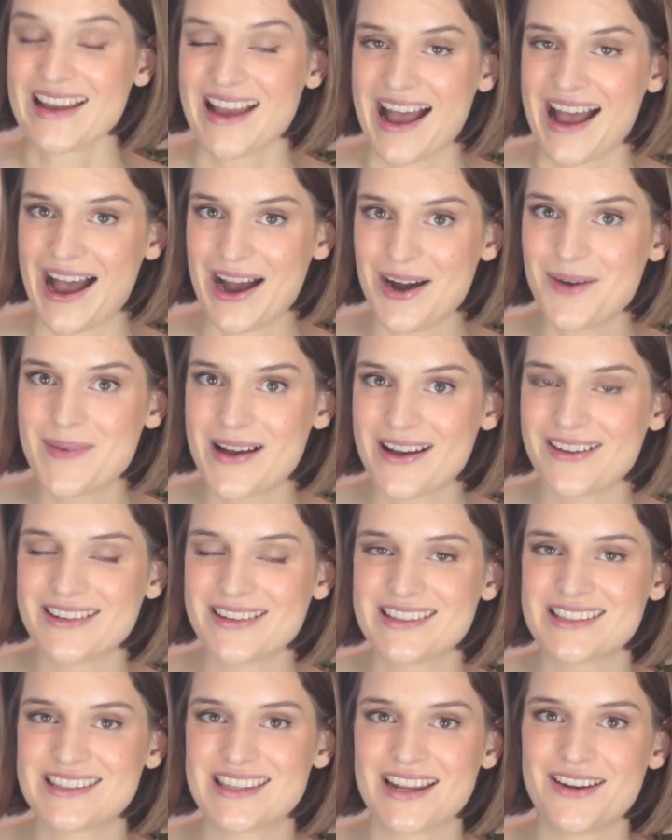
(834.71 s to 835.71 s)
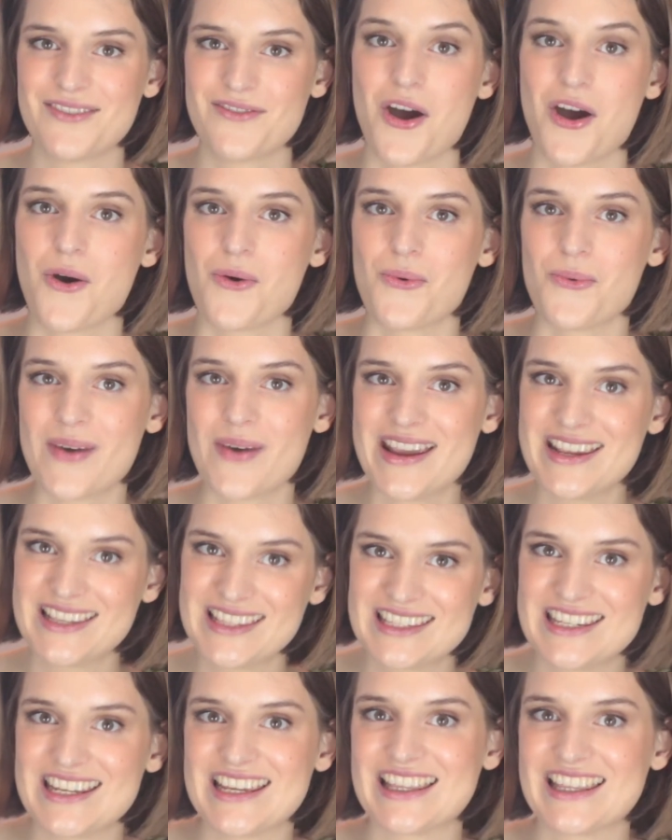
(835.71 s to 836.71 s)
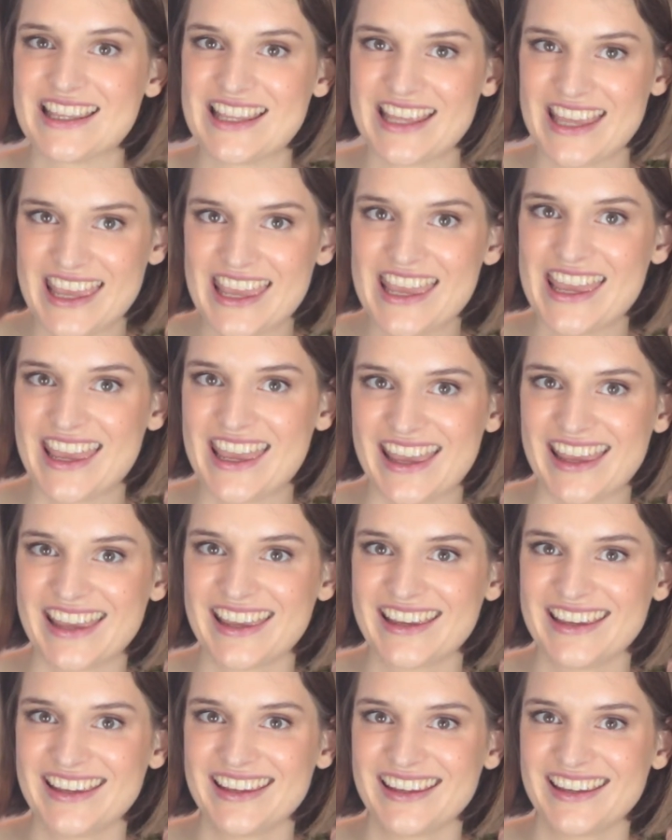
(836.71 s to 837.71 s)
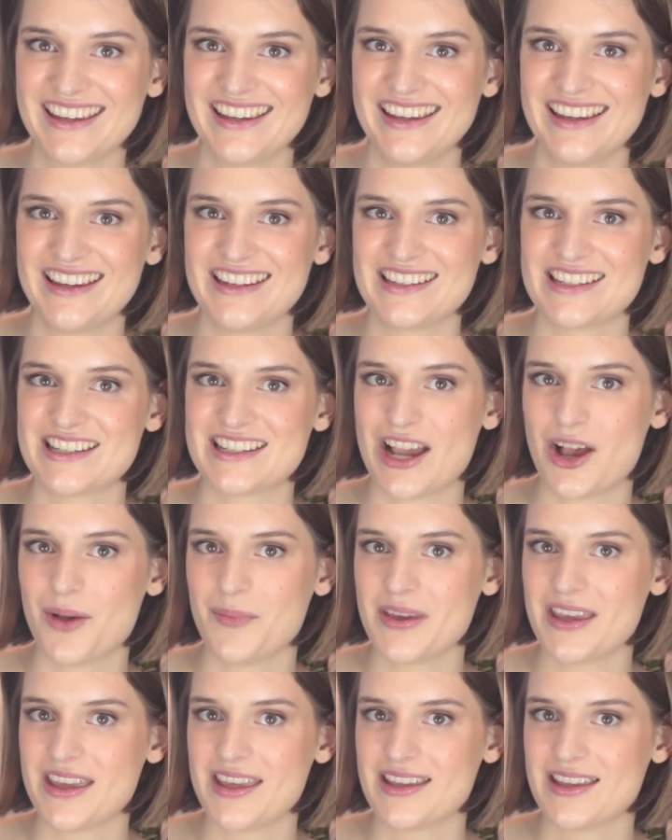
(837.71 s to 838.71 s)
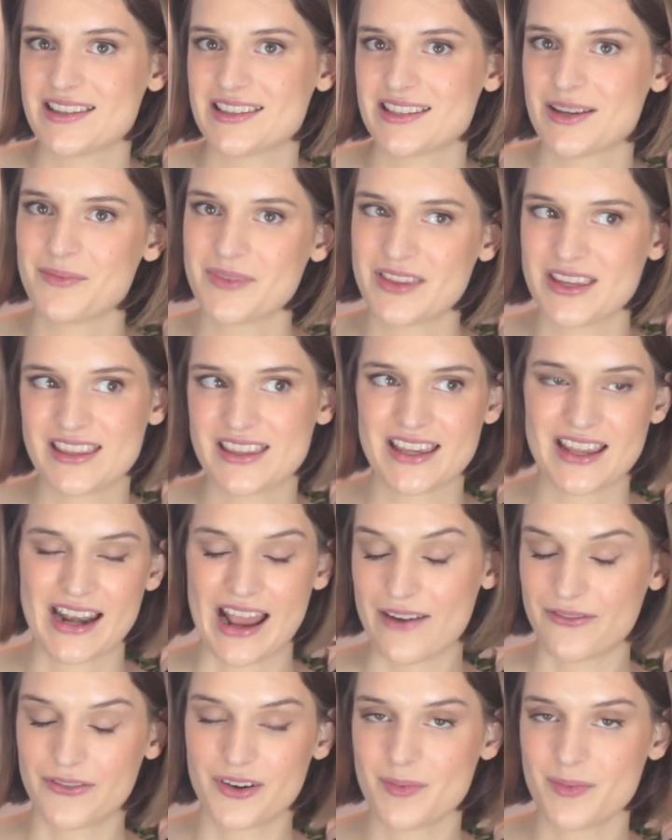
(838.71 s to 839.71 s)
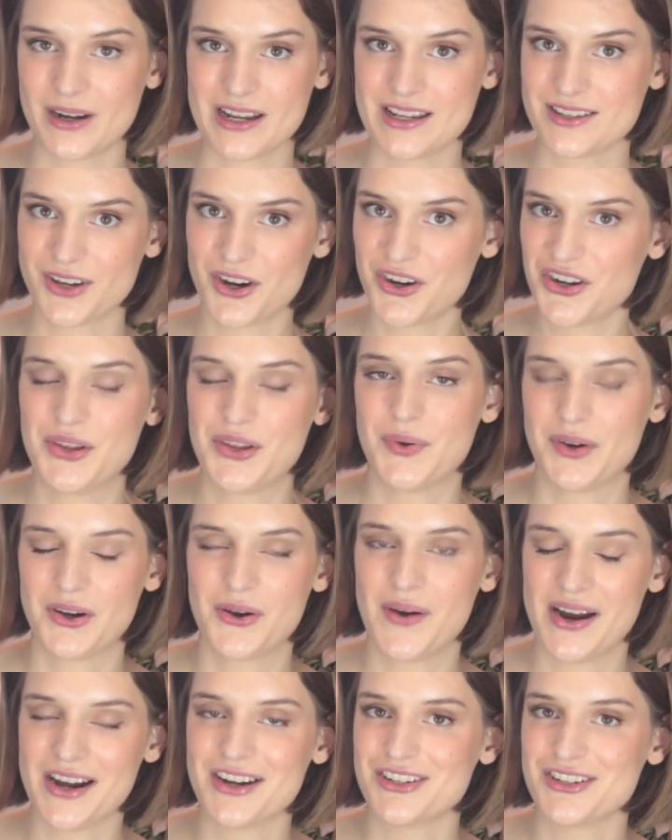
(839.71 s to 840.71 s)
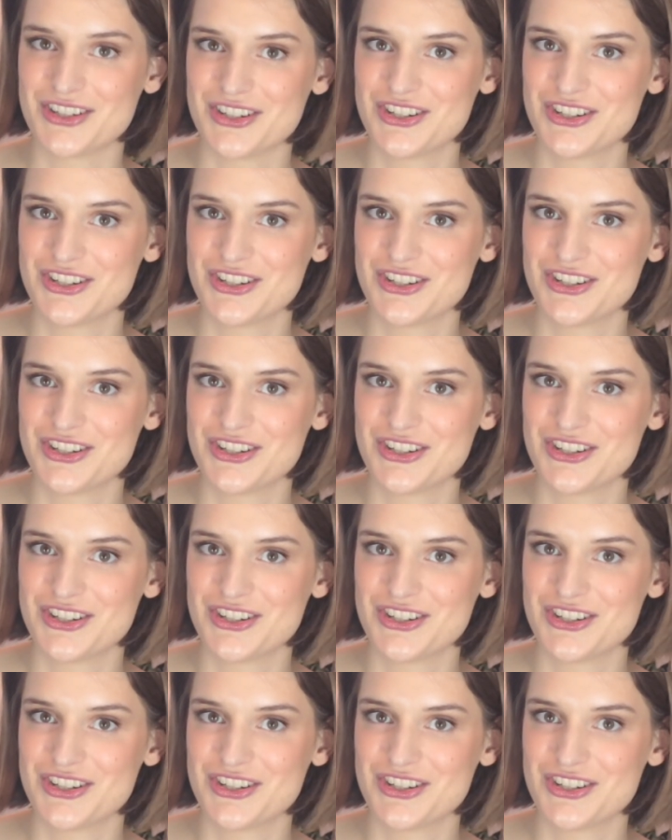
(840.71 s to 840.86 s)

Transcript: How about instead of wasting the ink to tell me something that everybody is already required to